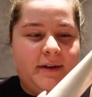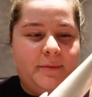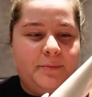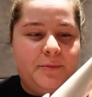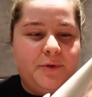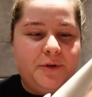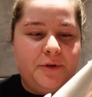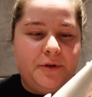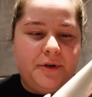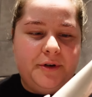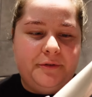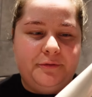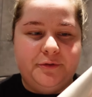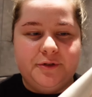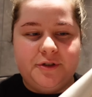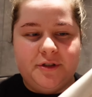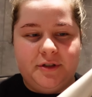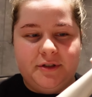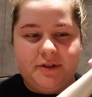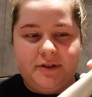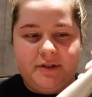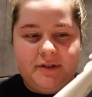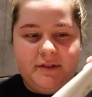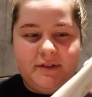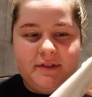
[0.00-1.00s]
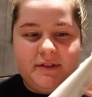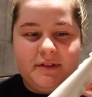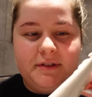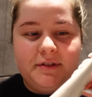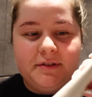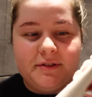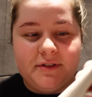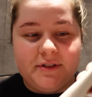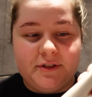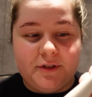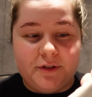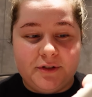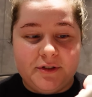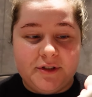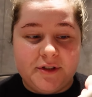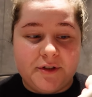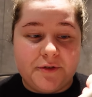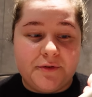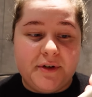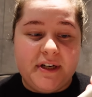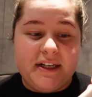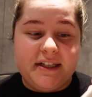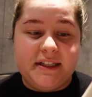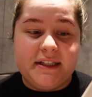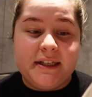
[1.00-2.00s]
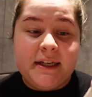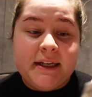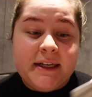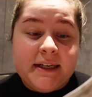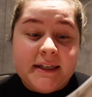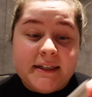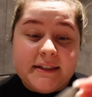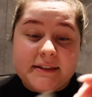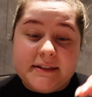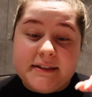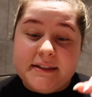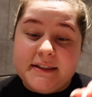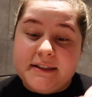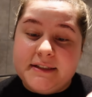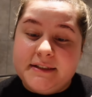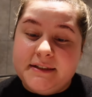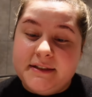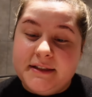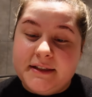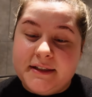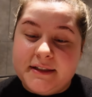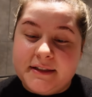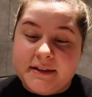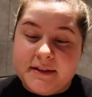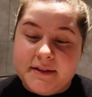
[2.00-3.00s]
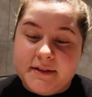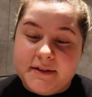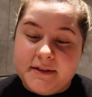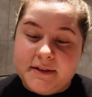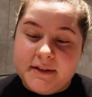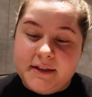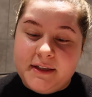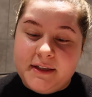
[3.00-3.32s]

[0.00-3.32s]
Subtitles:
Beauty of Johnson sunscreen. This is